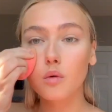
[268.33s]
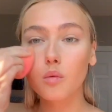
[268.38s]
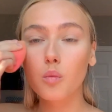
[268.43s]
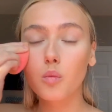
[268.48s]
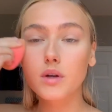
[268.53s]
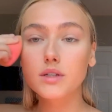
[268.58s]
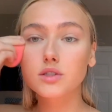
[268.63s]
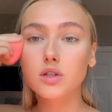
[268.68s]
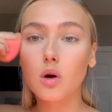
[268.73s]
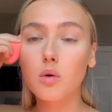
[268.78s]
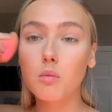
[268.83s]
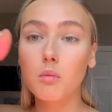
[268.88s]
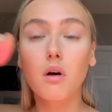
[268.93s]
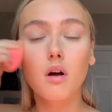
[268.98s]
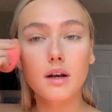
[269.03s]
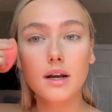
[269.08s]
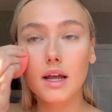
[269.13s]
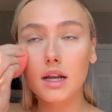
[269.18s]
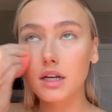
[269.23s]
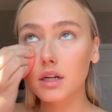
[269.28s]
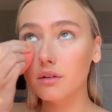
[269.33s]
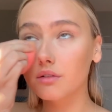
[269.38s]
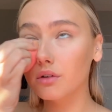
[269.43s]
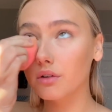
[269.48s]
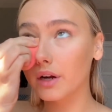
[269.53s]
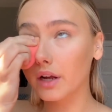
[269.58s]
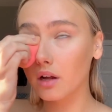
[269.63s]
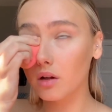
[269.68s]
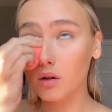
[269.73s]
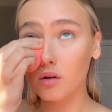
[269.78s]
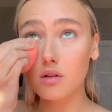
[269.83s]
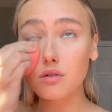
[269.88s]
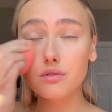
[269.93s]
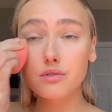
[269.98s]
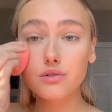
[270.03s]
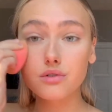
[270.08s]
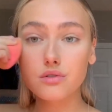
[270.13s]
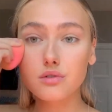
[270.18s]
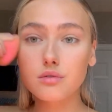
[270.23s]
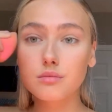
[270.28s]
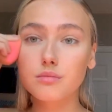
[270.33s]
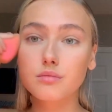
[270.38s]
We don't want any wrinkles.